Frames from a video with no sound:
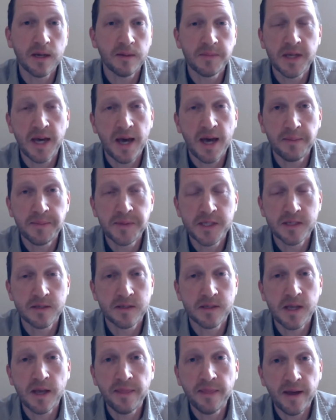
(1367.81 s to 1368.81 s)
I'd be happy to
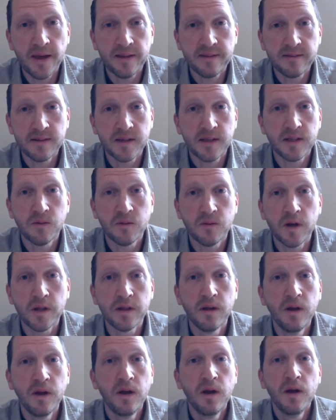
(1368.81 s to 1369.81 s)
send that to
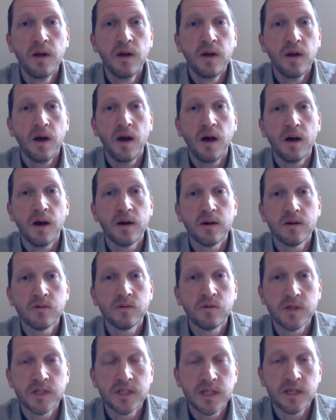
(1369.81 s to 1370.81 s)
anyone
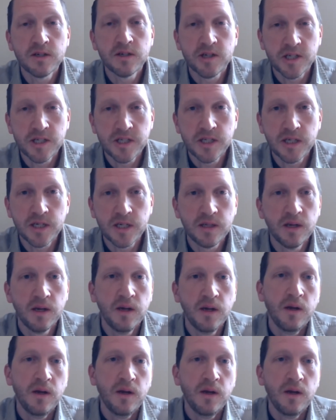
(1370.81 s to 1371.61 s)
who is interested.